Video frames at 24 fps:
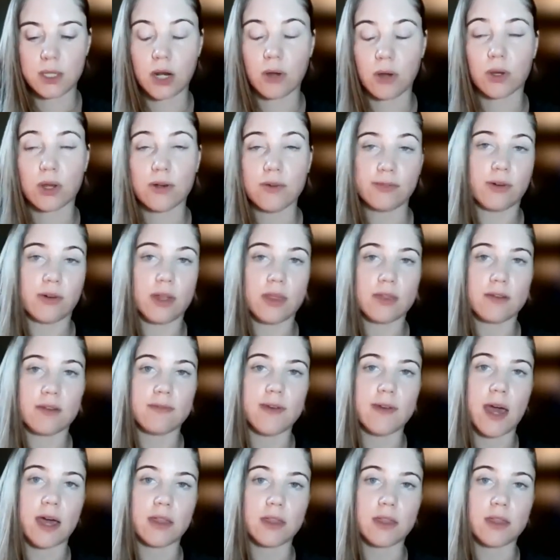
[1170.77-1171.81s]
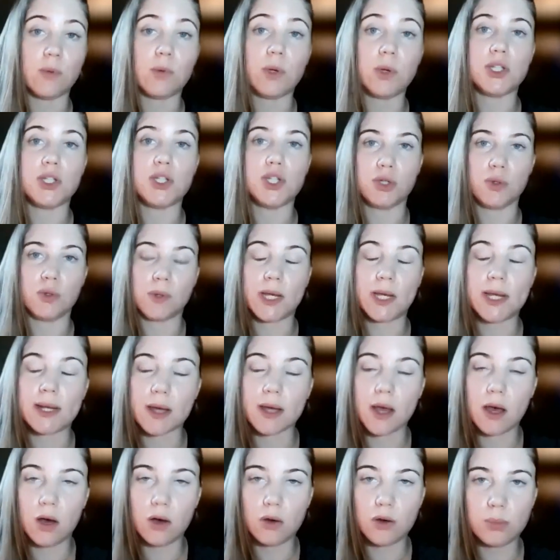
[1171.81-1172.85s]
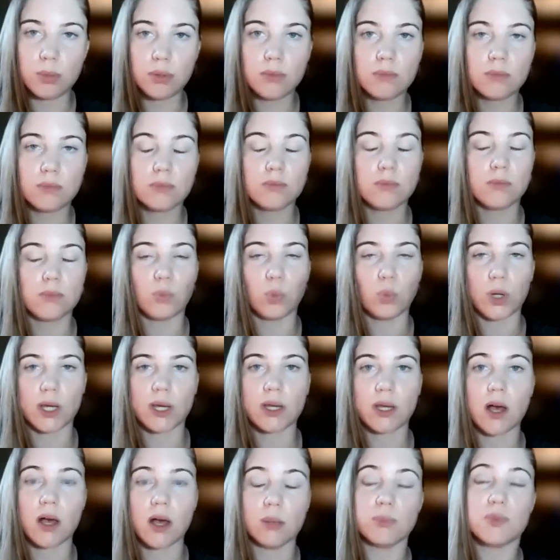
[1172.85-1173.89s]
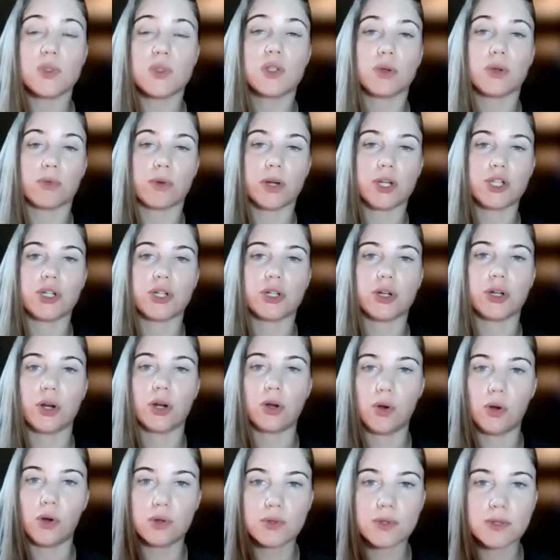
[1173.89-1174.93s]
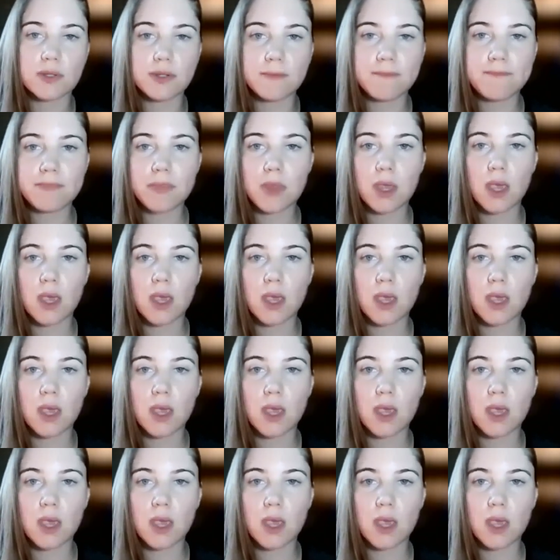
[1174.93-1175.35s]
confront the fact that we do need help when it comes to reaching our goals.